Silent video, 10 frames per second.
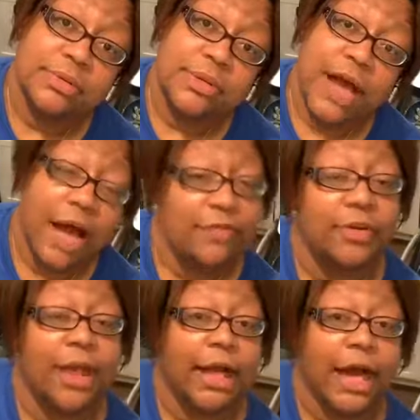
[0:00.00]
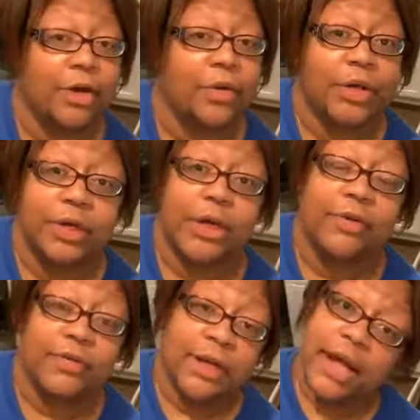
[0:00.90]
I feel like I don't cook
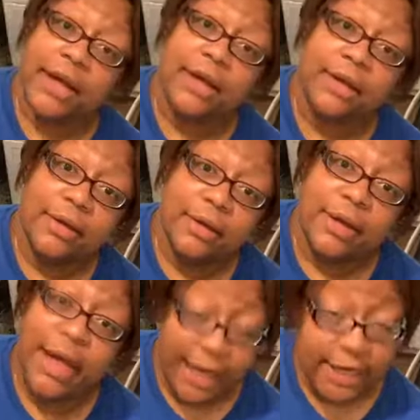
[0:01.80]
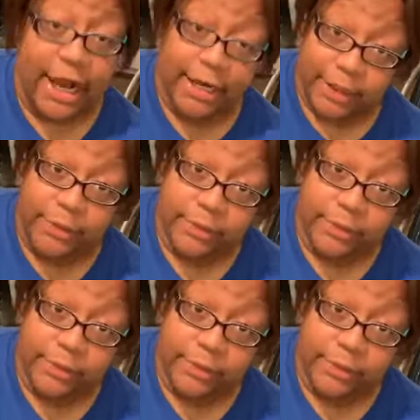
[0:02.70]
every day. And I do.